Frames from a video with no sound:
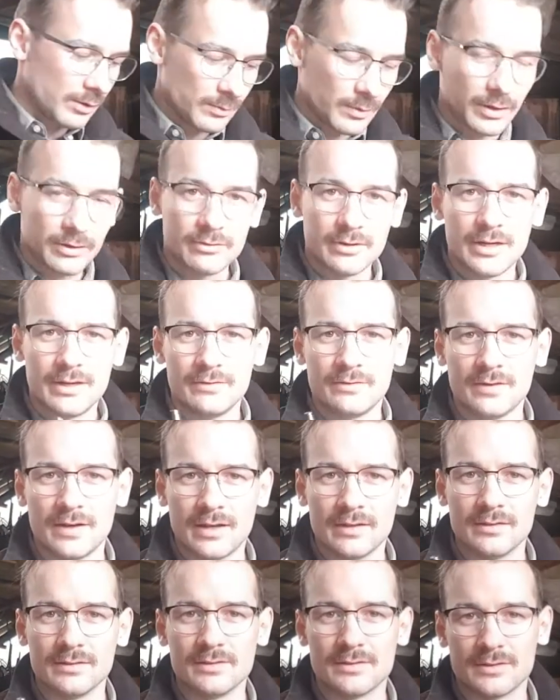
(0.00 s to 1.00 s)
my
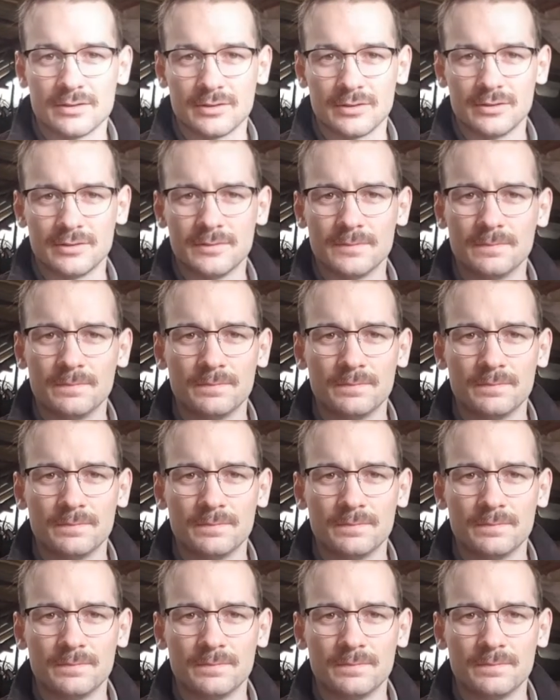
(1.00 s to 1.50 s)
grandfather's. So